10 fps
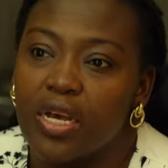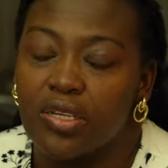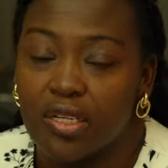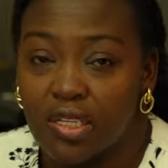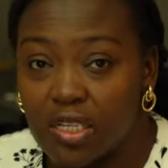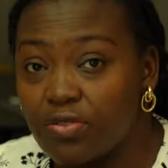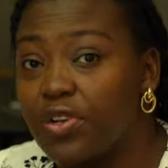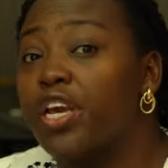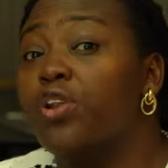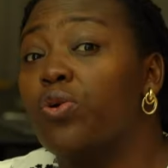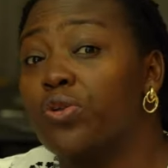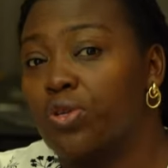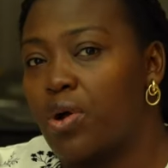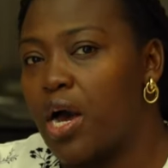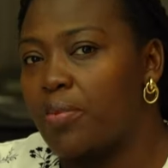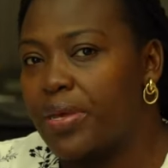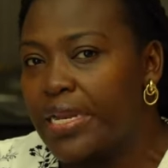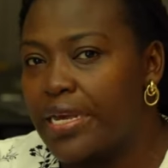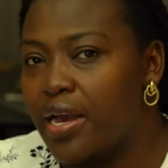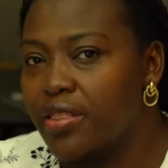successfully and also
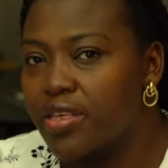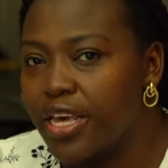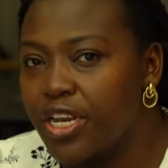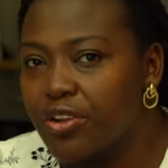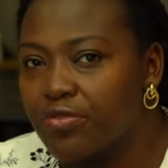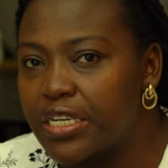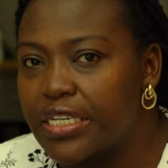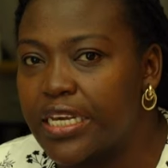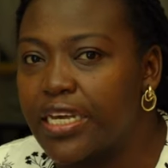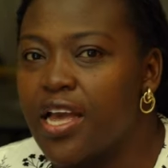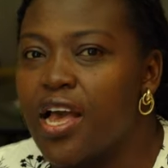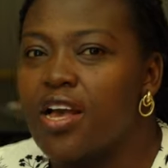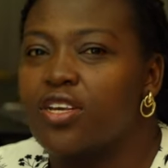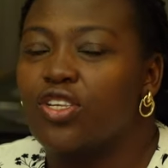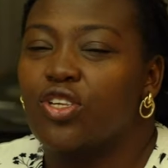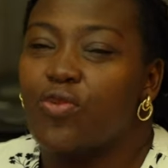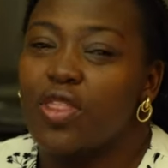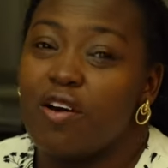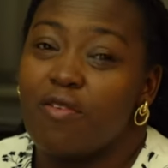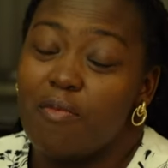happily at the end of the day. So
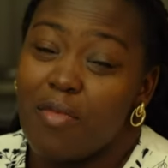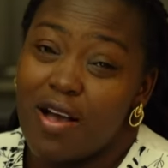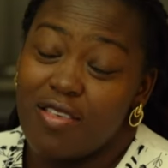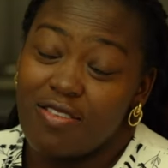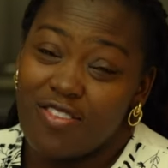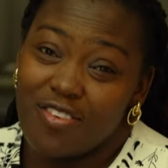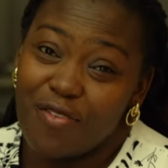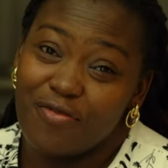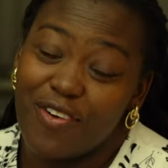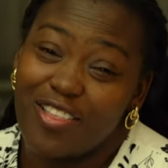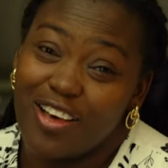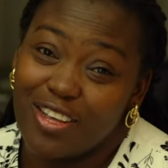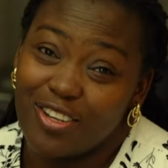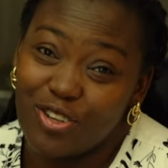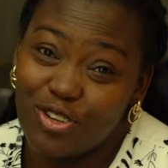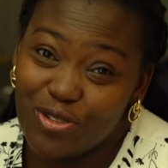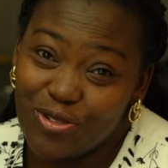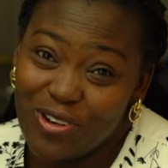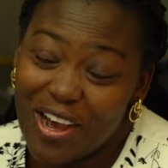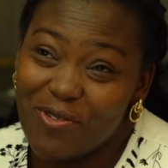without much further
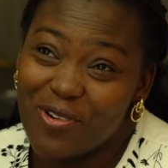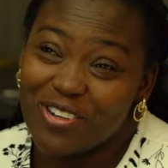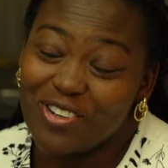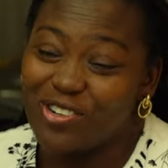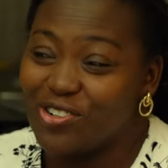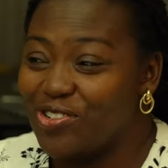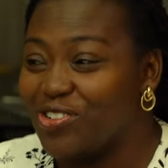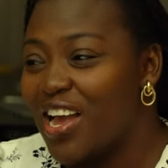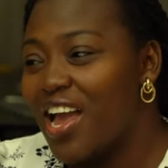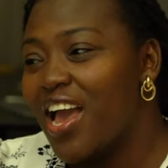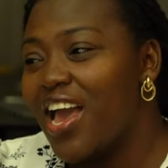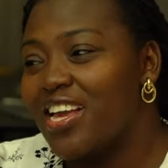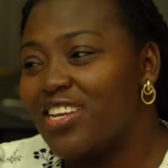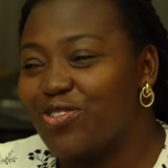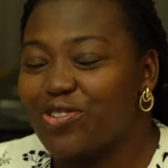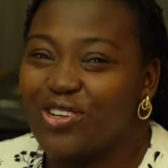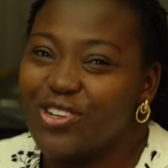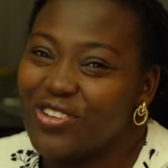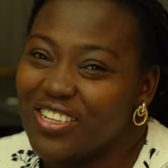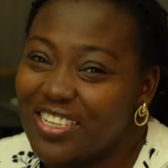ado, I want to
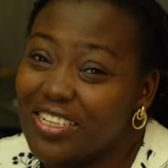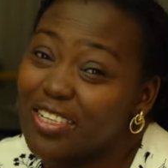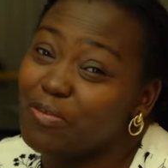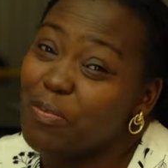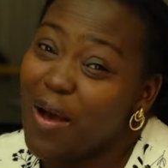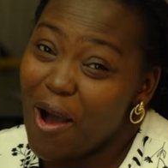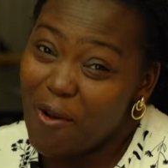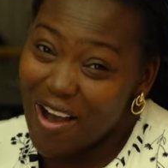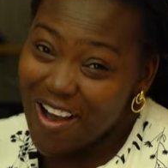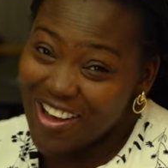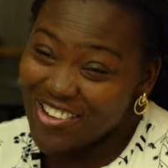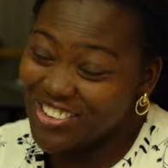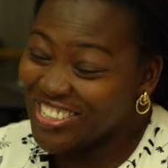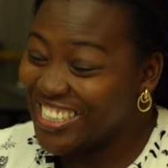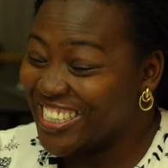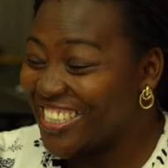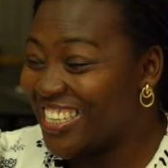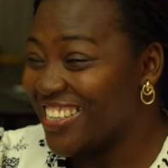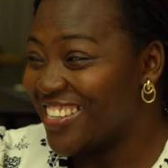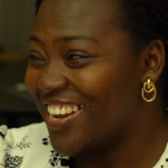introduce this powerhouse,
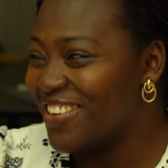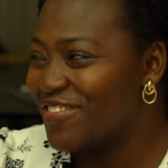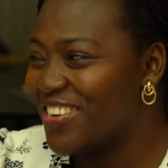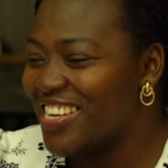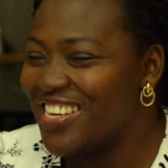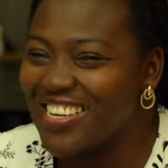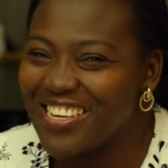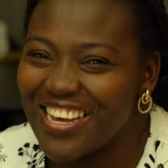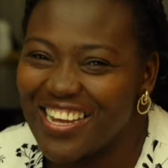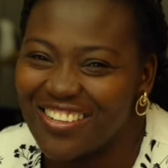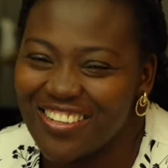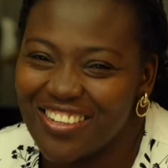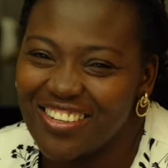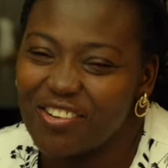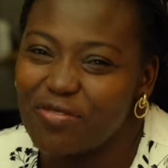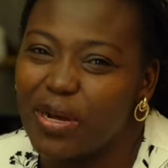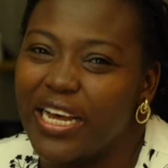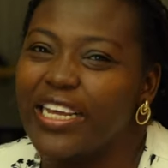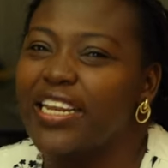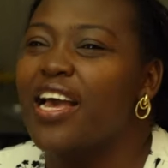this lovely sister of
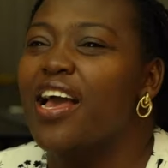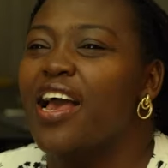mine.